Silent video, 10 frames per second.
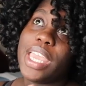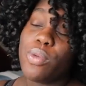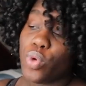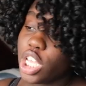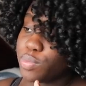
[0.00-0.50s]
he
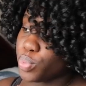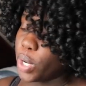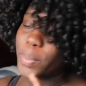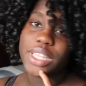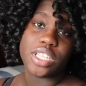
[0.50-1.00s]
was
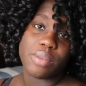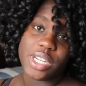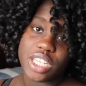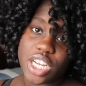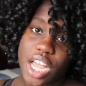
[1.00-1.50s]
born with a little
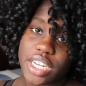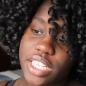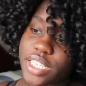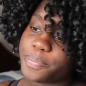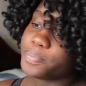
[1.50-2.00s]
bit of
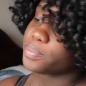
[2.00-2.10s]
jaundice